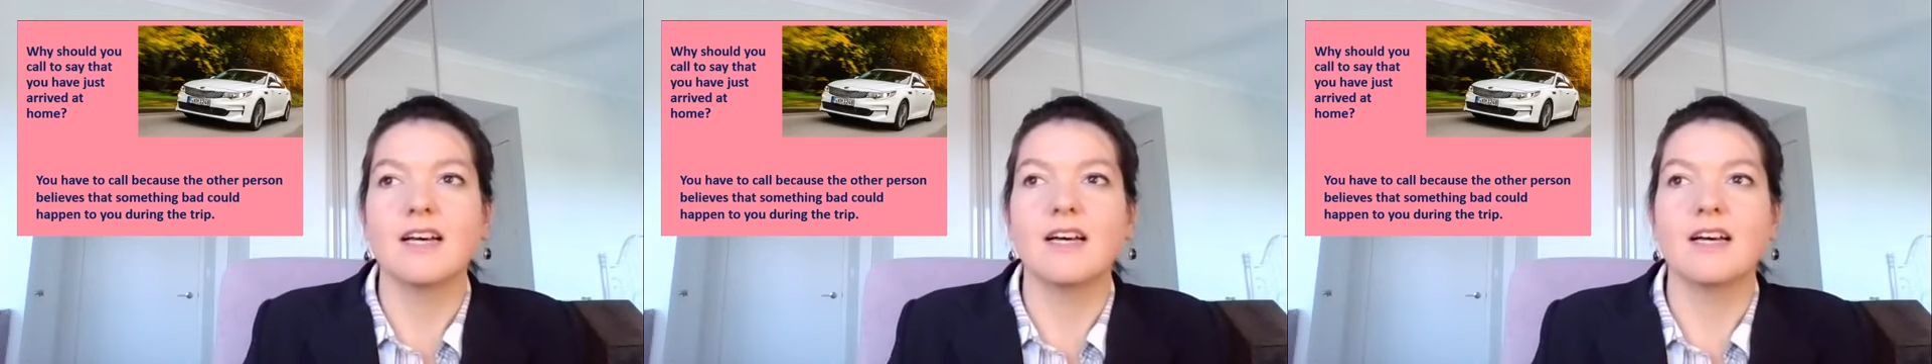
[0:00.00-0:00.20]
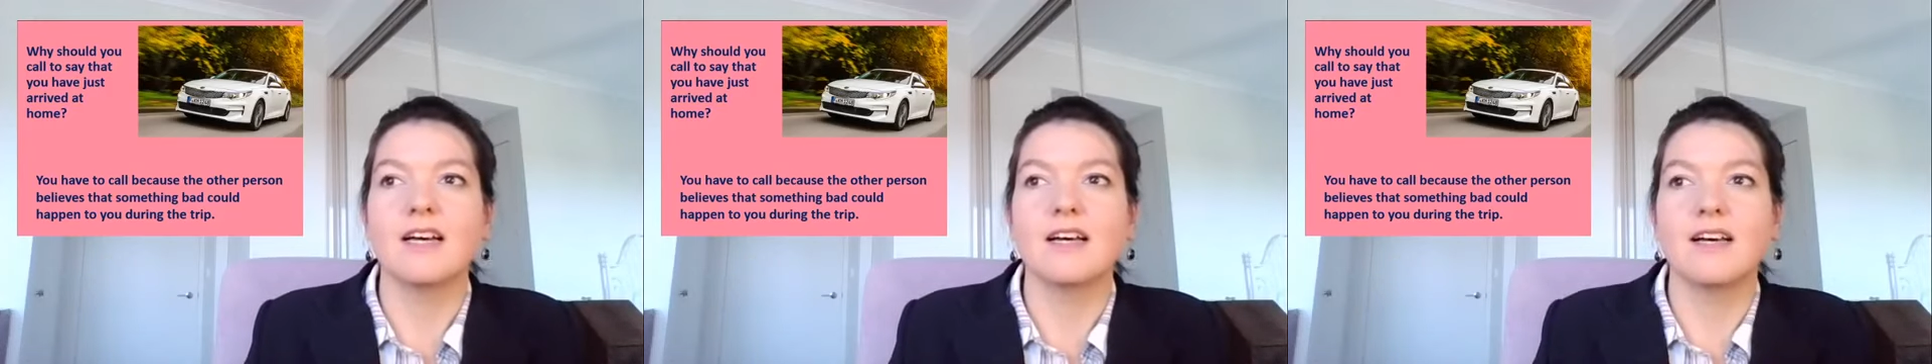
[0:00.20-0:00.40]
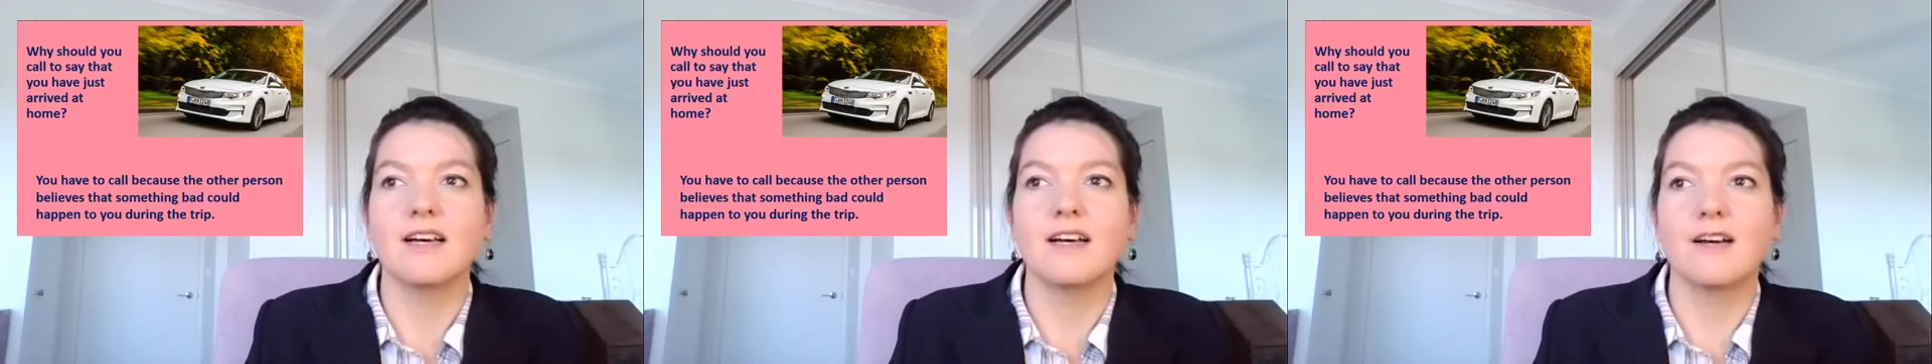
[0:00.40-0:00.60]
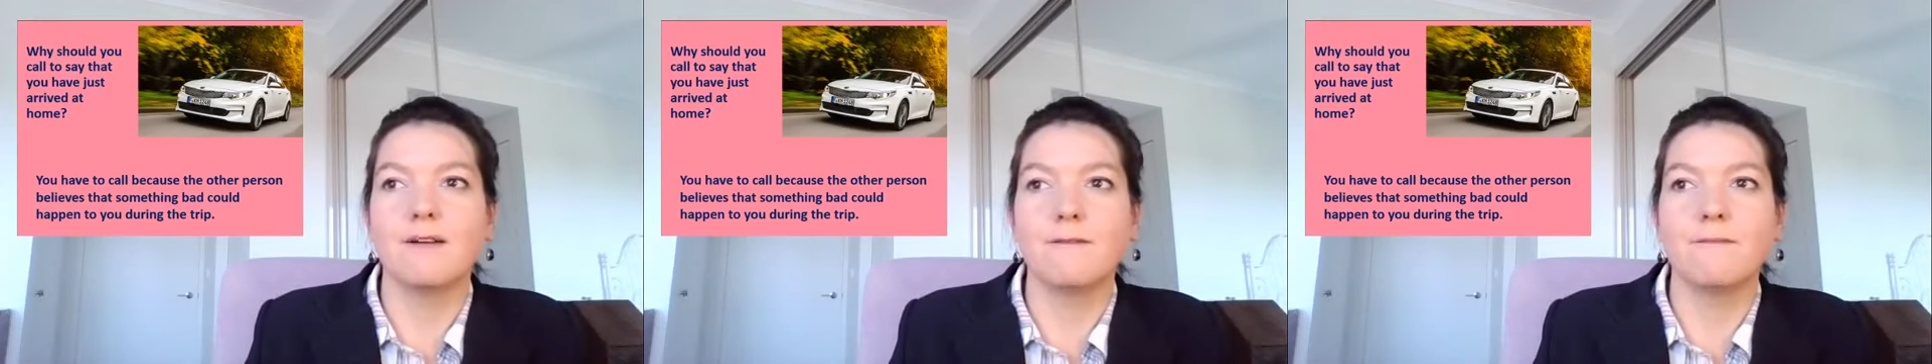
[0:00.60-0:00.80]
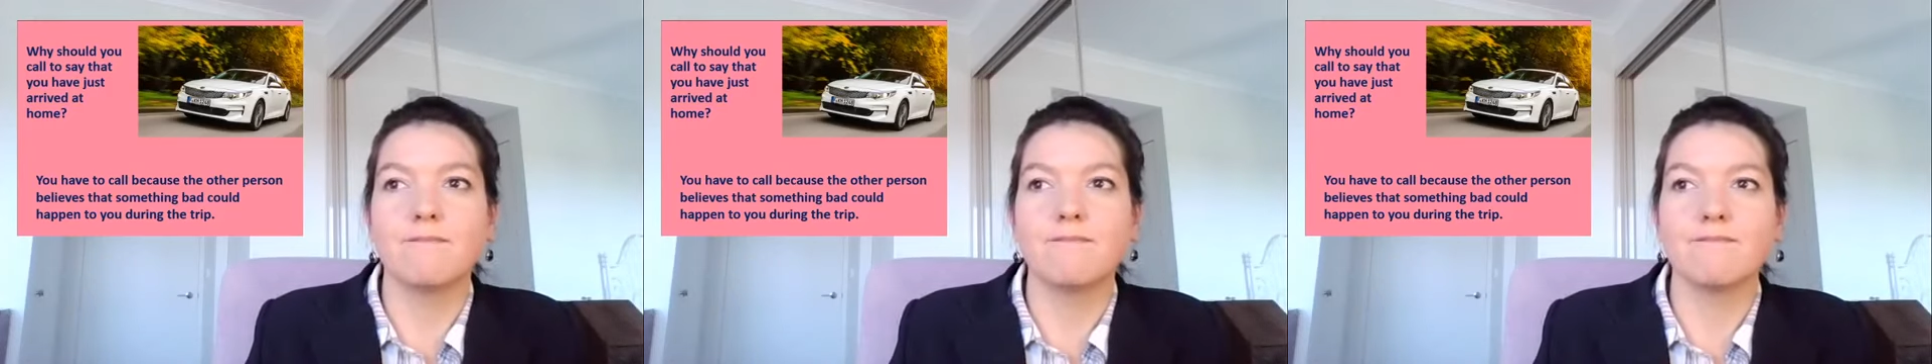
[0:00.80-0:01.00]

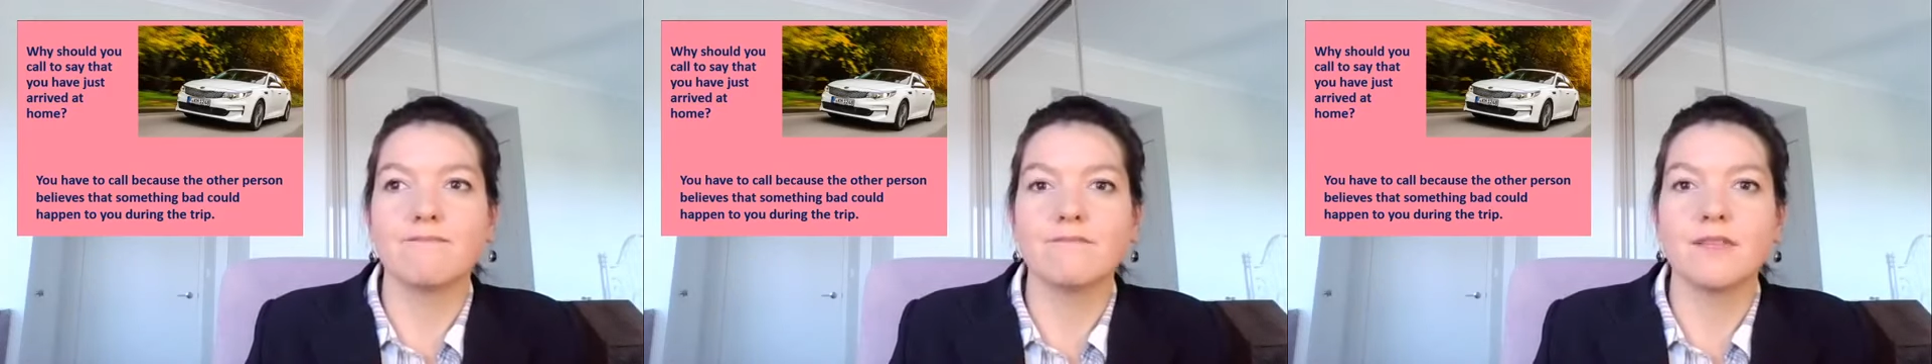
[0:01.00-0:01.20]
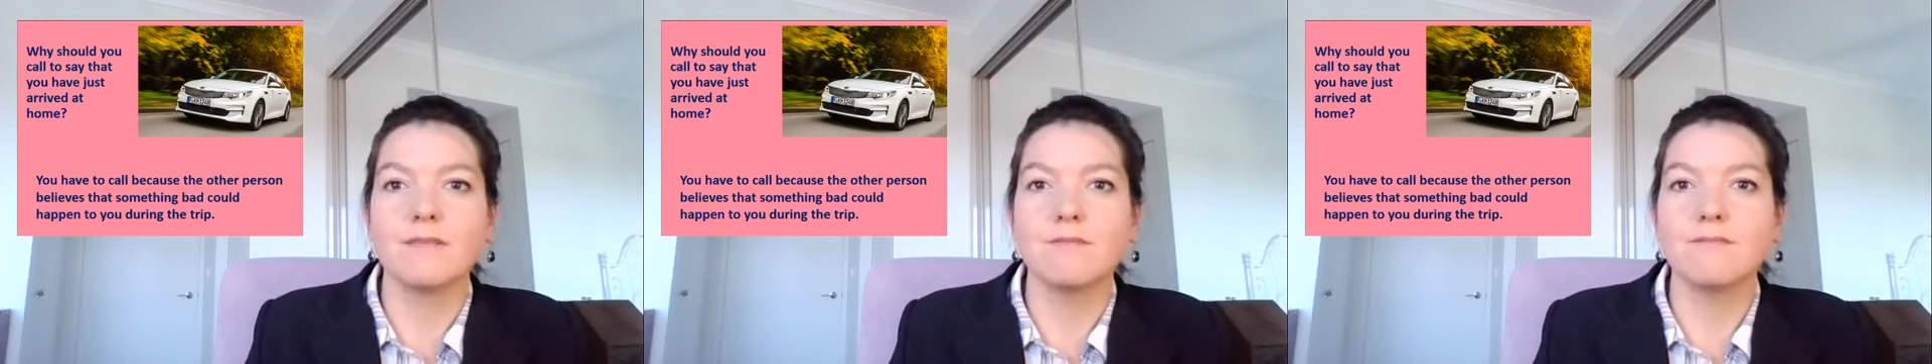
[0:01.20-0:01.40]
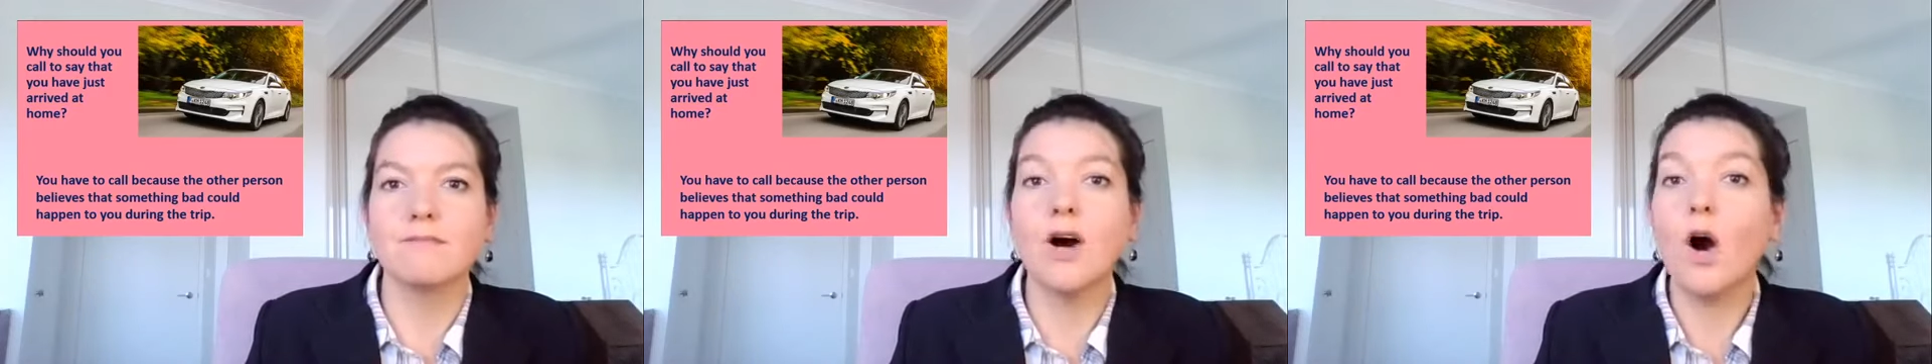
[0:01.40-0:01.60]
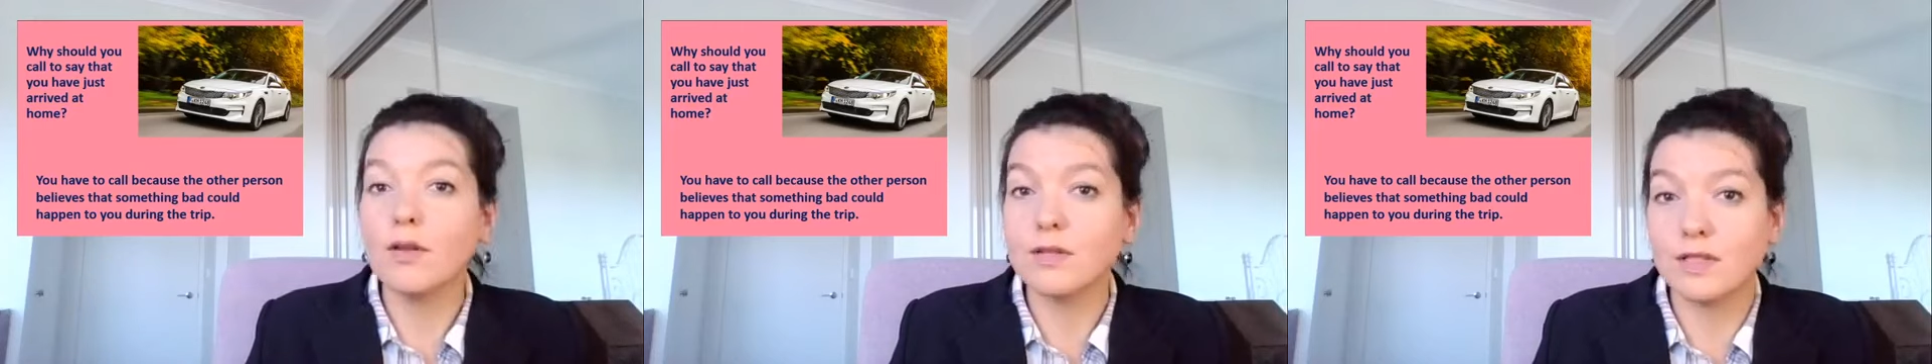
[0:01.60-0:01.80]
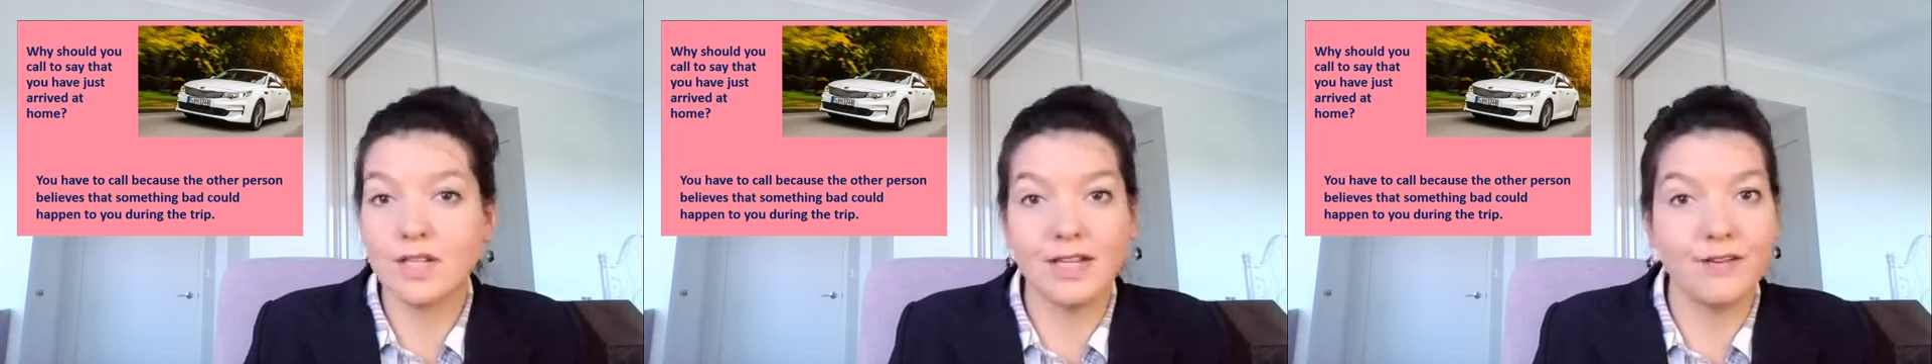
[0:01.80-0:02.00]
um,
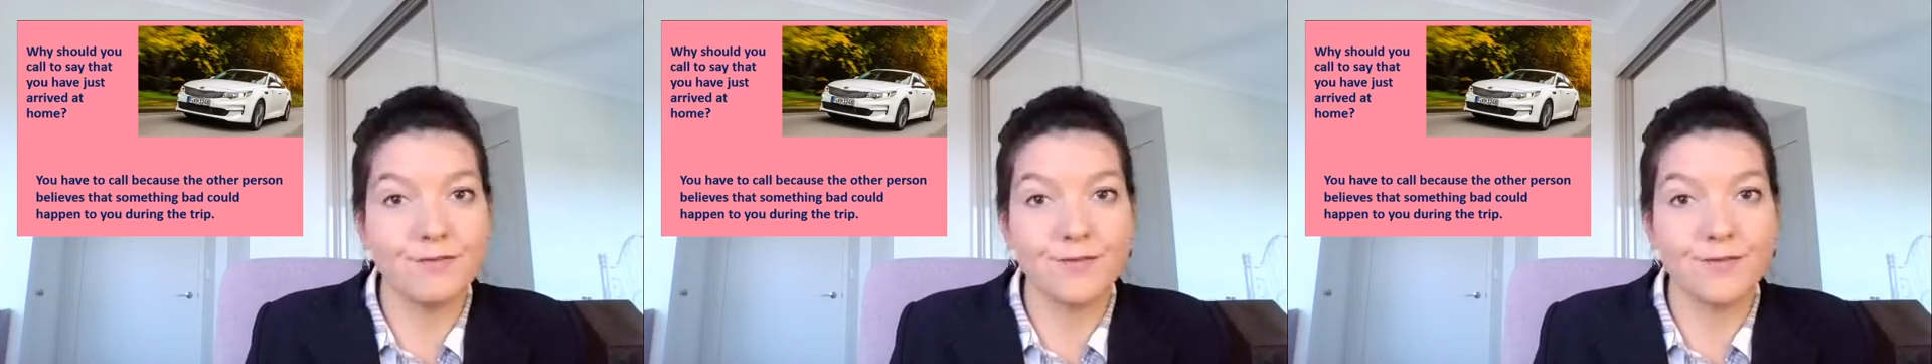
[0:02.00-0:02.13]
mostly